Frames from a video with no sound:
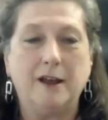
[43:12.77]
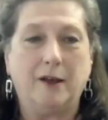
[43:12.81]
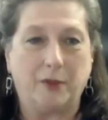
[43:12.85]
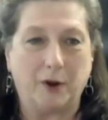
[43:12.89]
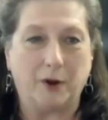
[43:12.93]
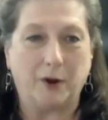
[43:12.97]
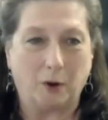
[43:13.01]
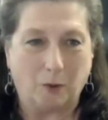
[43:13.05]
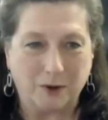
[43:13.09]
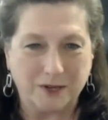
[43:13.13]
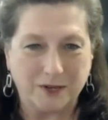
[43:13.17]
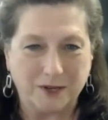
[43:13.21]

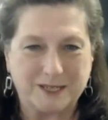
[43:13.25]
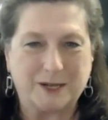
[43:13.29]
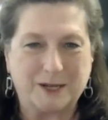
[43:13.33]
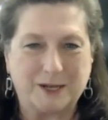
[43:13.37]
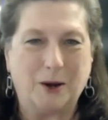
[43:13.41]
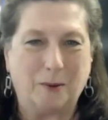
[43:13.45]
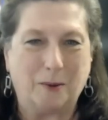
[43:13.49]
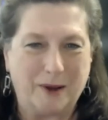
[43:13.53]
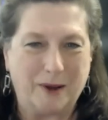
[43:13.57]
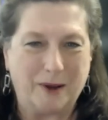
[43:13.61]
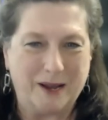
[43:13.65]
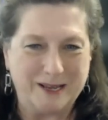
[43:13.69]
There will
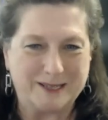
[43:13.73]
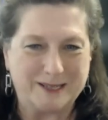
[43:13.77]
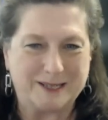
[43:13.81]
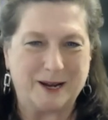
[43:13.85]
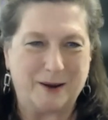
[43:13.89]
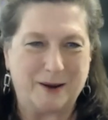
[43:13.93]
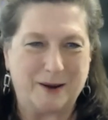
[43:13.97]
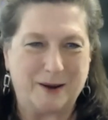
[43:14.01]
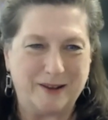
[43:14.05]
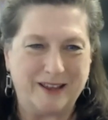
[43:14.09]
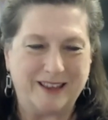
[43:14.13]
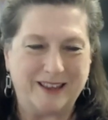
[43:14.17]
still be
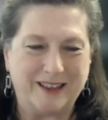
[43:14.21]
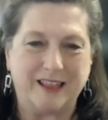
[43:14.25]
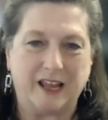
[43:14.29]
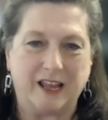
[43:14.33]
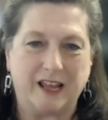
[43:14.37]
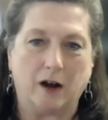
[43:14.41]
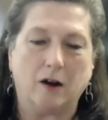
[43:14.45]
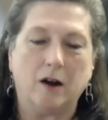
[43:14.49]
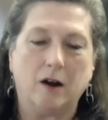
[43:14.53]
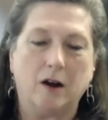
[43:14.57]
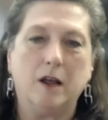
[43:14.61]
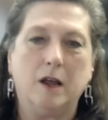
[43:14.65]
some in
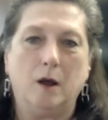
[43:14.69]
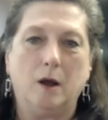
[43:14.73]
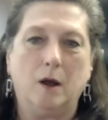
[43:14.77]
there,